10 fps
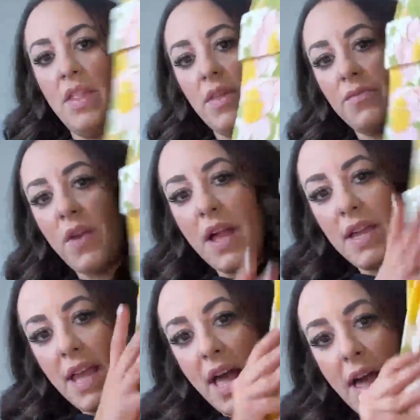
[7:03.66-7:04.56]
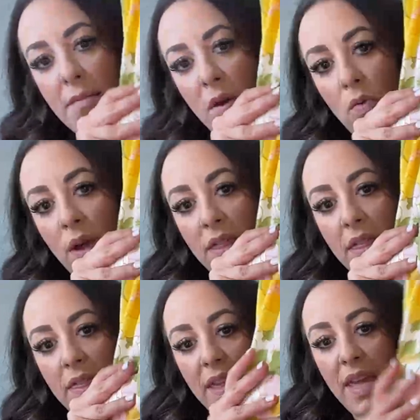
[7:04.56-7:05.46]
the front with
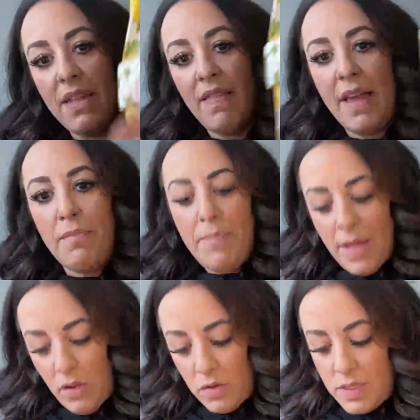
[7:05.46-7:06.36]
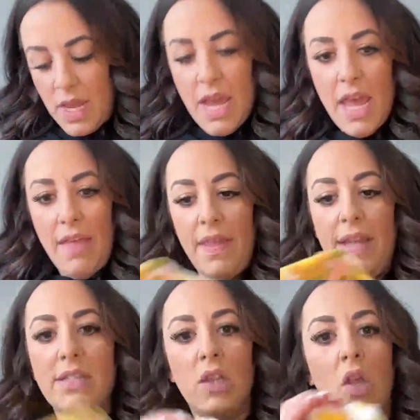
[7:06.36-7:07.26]
the like belt. And then
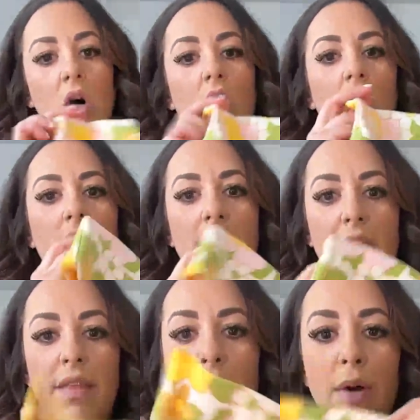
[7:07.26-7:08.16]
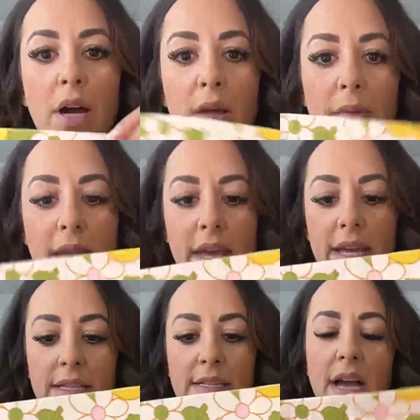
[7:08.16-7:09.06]
it's long, and the bottom
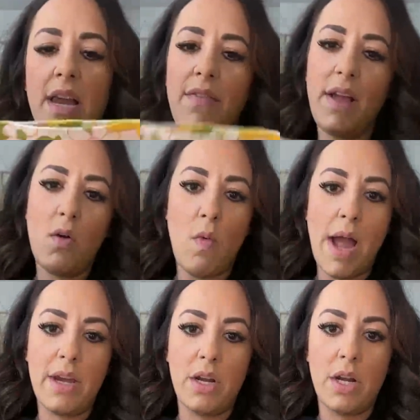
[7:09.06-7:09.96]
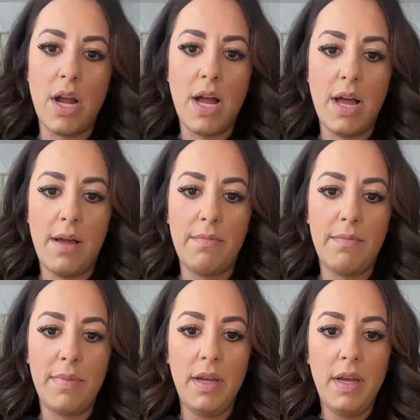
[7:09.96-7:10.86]
is kind of like a wider
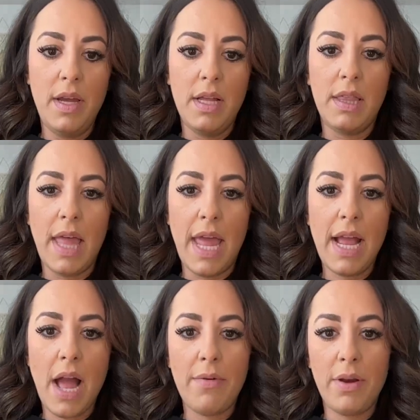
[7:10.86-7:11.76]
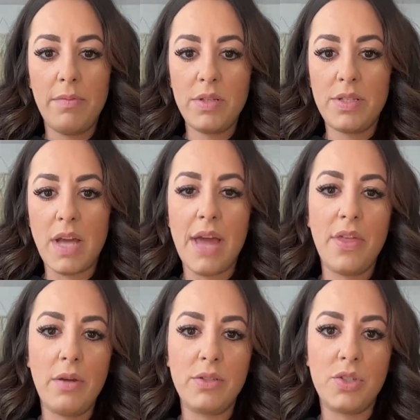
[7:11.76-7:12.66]
leg. I
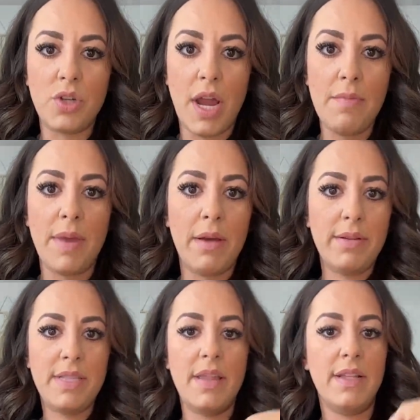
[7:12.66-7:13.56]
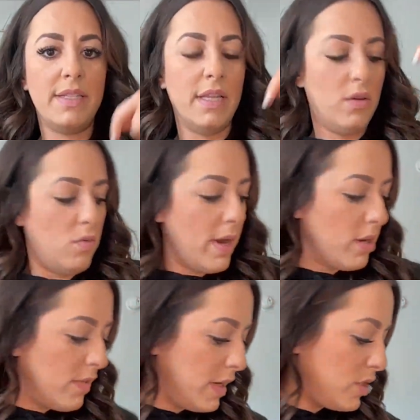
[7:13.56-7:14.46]
thought it was straight, but I would say that's a little
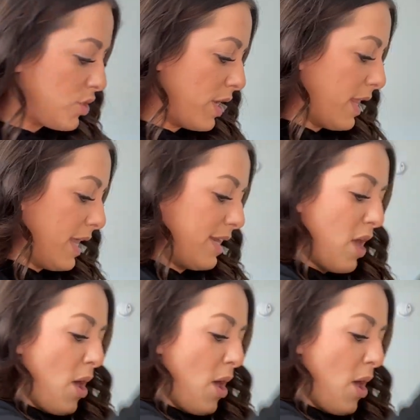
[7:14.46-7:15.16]
wider than a straight leg.